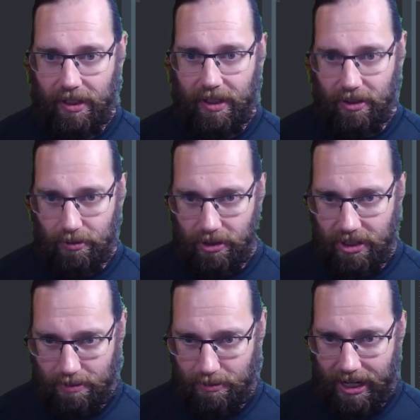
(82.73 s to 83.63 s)
throw
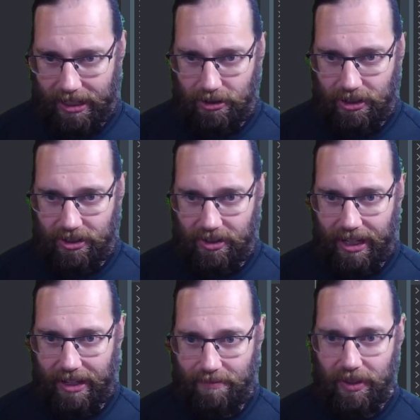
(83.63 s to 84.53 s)
system diagnostics in
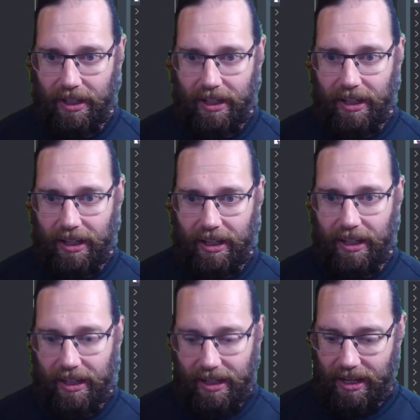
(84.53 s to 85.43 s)
there
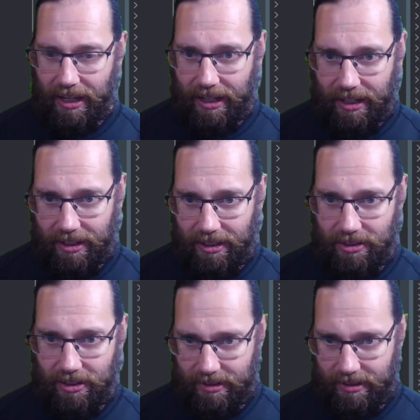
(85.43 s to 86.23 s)
and